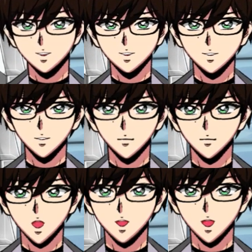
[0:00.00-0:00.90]

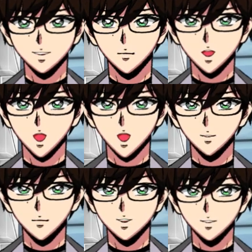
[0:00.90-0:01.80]
But this
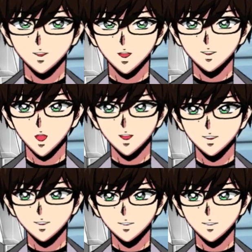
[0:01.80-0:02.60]
combo is really good